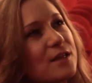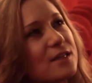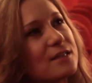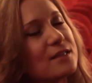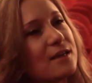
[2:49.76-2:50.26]
with
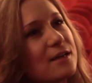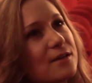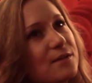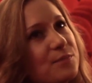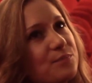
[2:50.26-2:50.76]
it.
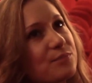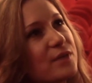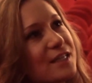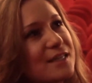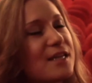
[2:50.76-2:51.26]

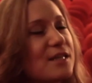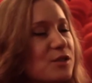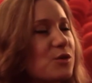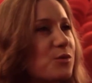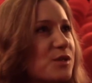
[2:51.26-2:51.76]
But in the end,
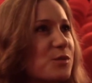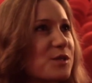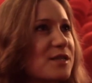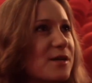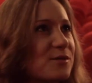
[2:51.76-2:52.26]
it always
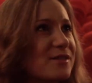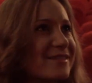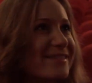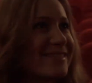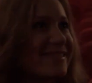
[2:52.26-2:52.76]
works out.